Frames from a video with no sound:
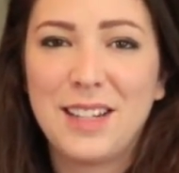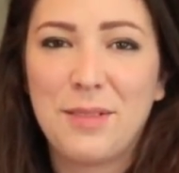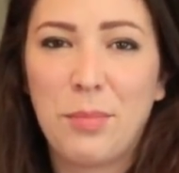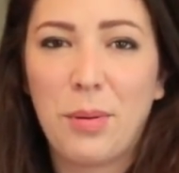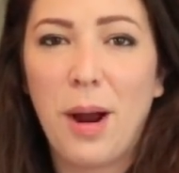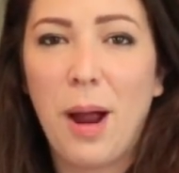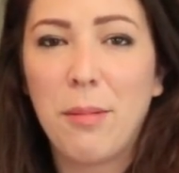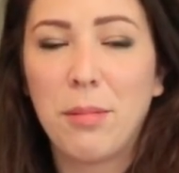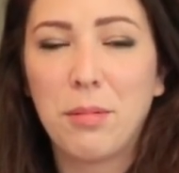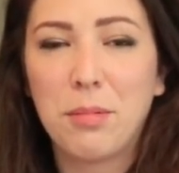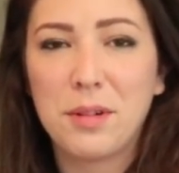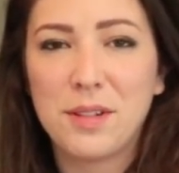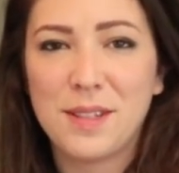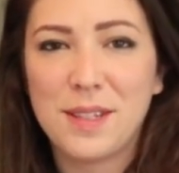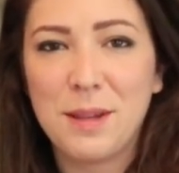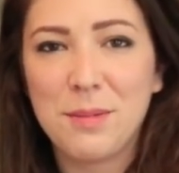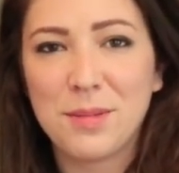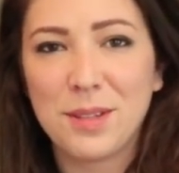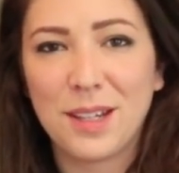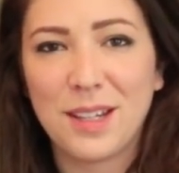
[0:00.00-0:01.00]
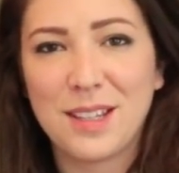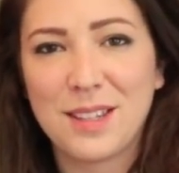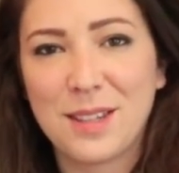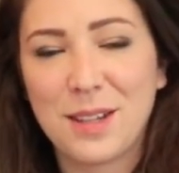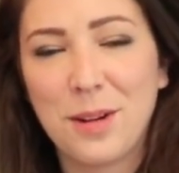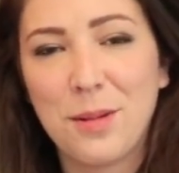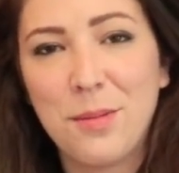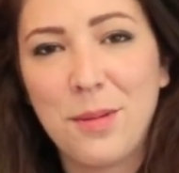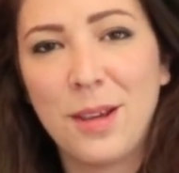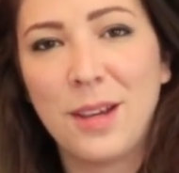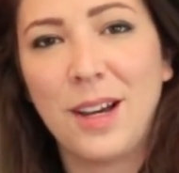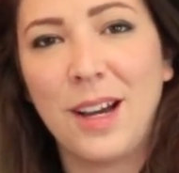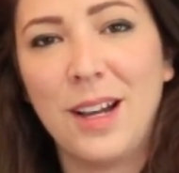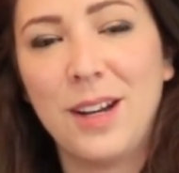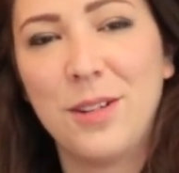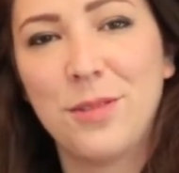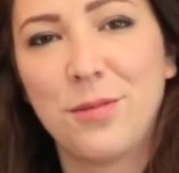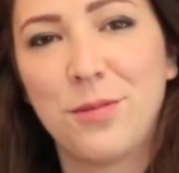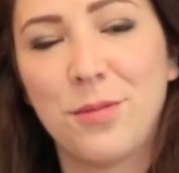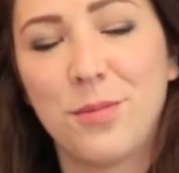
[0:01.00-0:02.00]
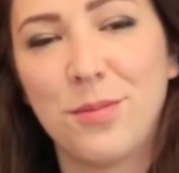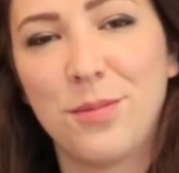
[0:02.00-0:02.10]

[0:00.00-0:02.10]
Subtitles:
probably seems like it's going to be kind of,